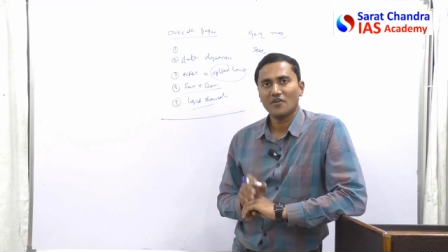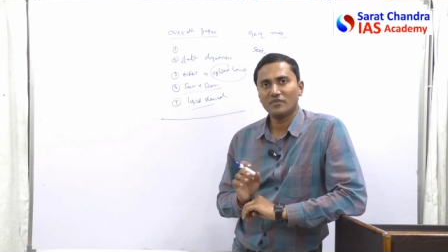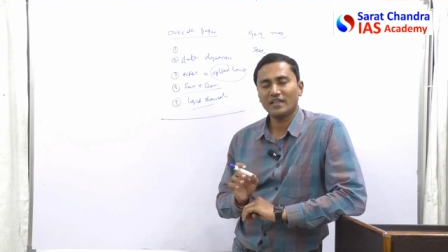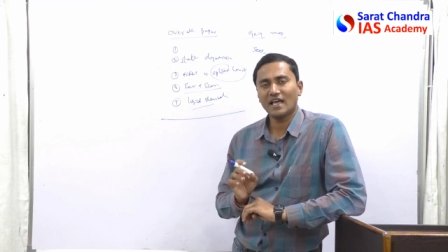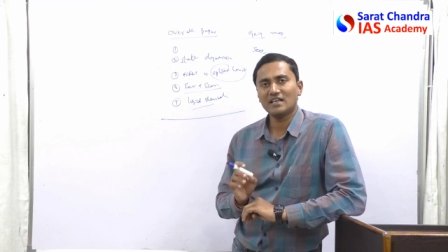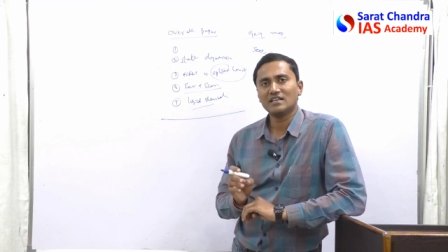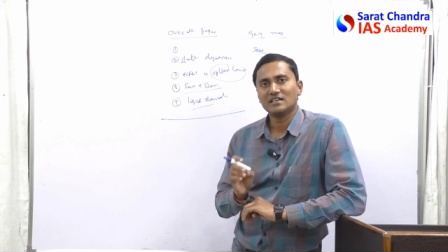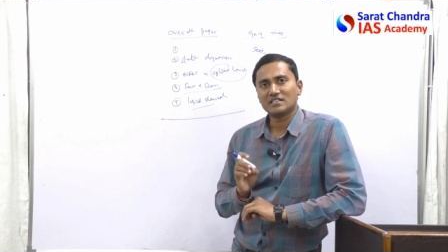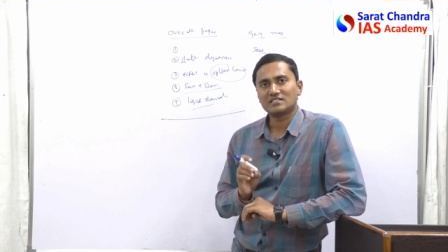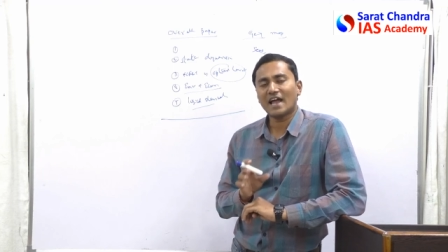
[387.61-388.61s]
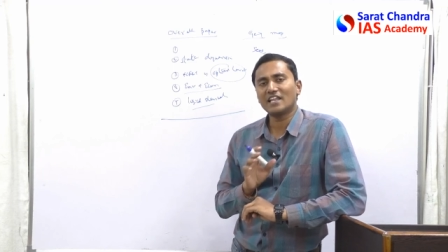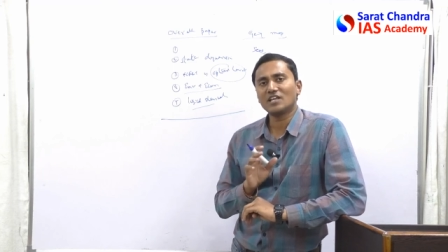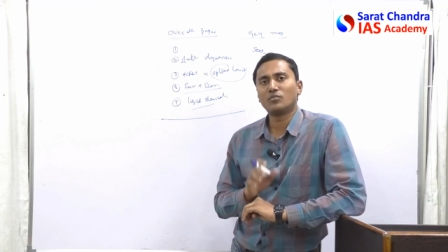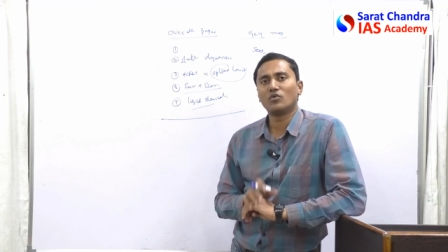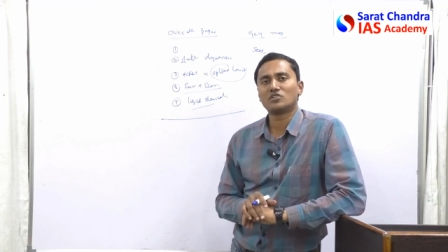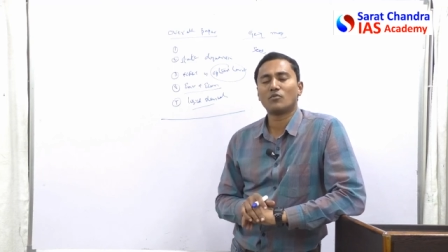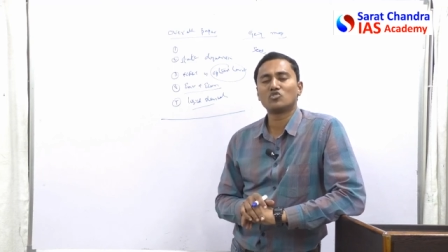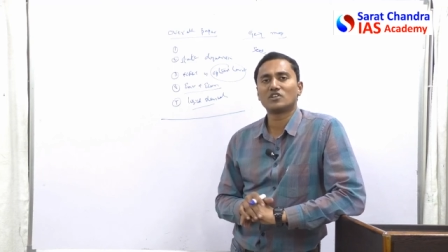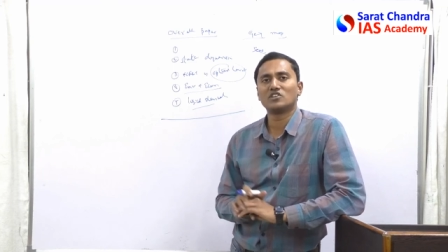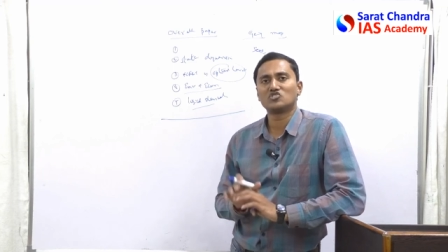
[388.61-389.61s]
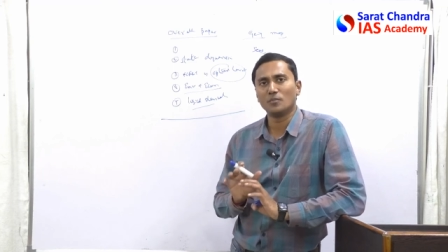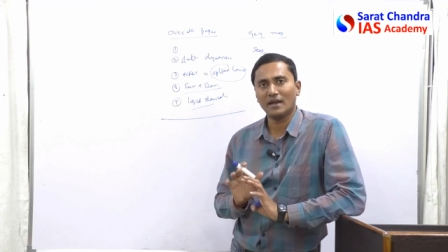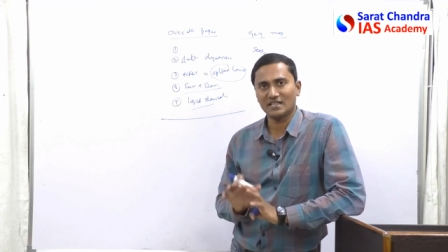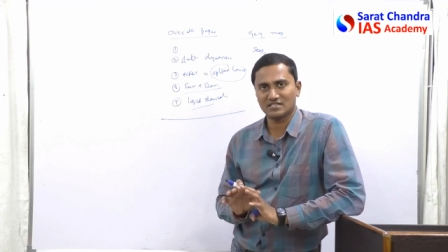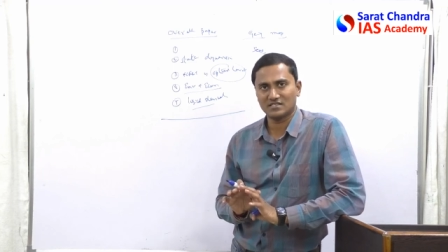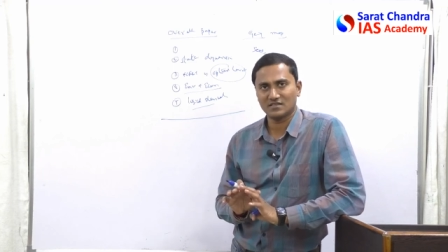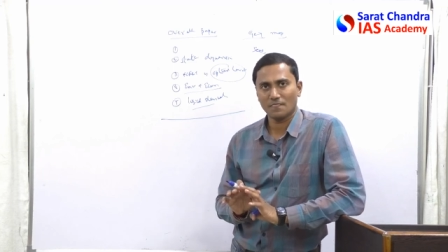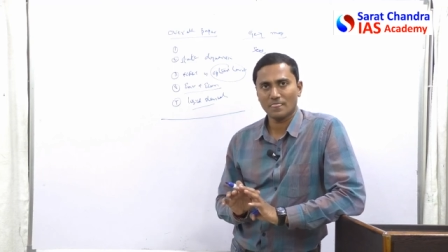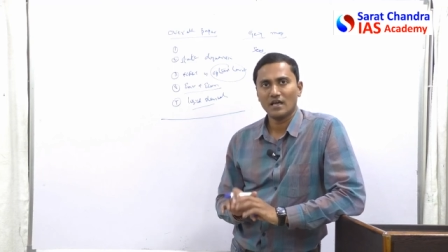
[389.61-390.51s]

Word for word: whereas the static portion should be less.